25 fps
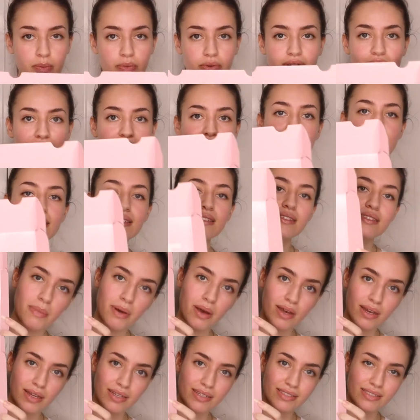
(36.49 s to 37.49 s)
prettiest
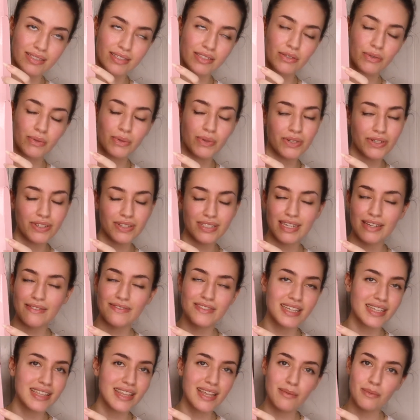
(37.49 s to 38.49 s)
box in the world. I've
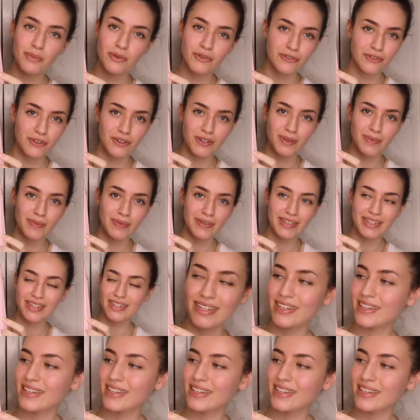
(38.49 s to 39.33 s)
said that before, but